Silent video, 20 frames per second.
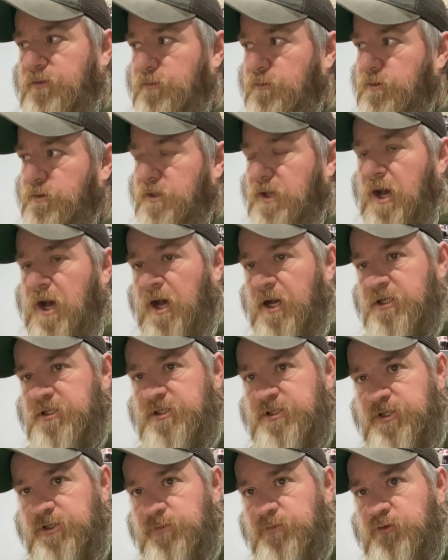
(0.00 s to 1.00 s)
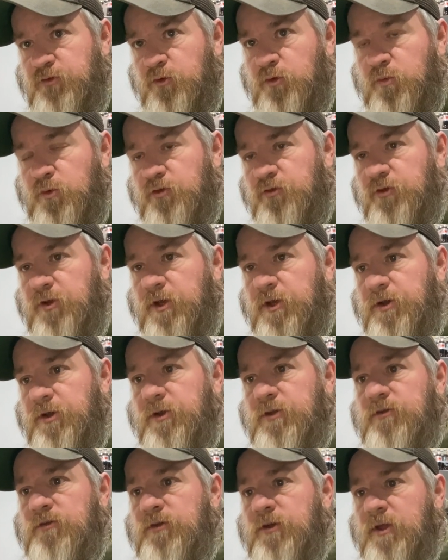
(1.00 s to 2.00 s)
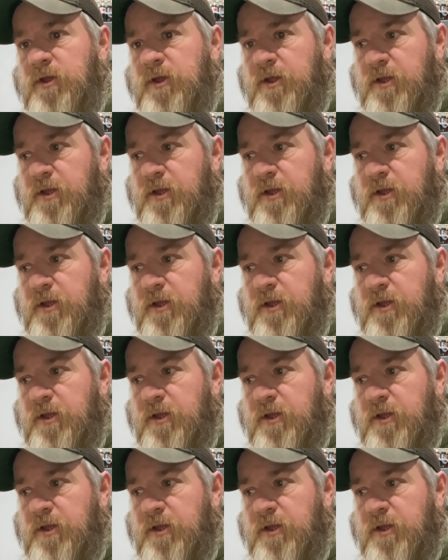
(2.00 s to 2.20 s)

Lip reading: And what the oxygen absorbers does